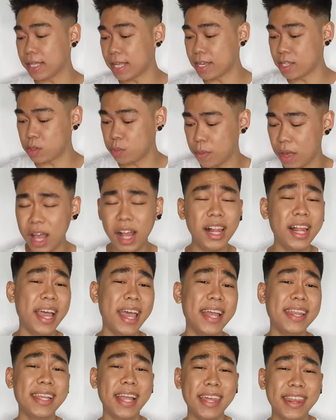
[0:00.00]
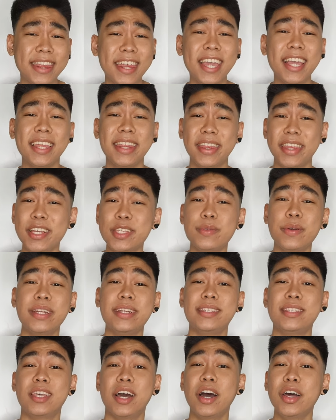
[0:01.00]
as well, and I think this one
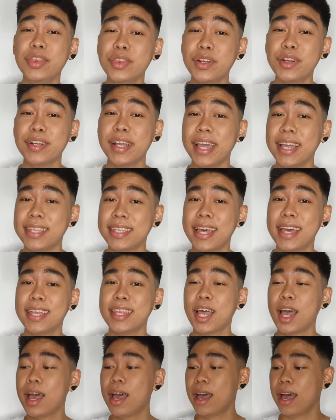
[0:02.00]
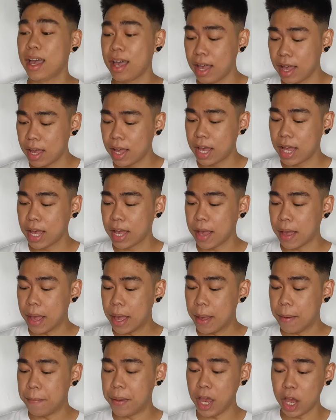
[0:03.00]
is underrated
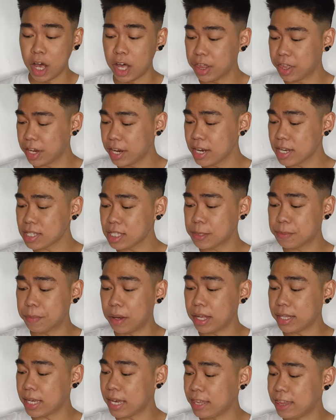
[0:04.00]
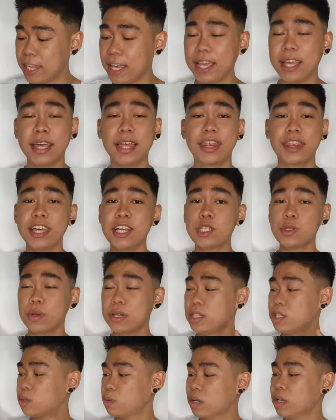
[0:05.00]
by others, but I think this
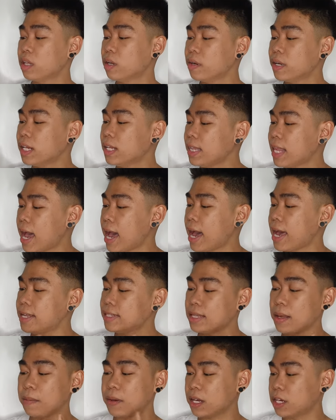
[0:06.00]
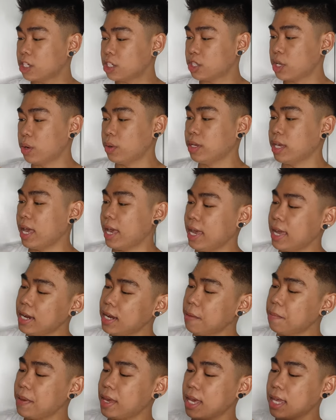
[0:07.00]
one is really really nice. I'm gonna show you
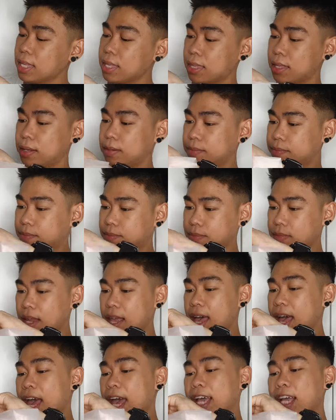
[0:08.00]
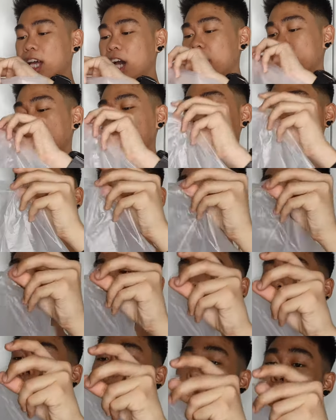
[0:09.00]
in a bit. I got it
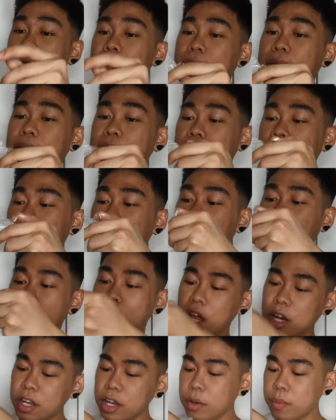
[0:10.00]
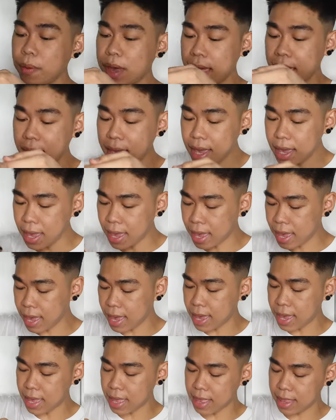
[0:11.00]
in white colorway,
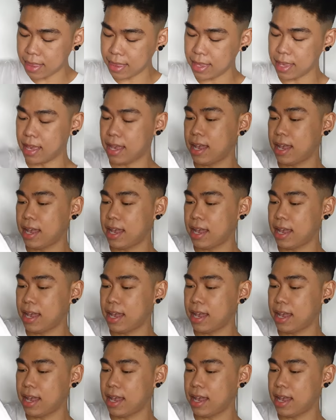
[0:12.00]
and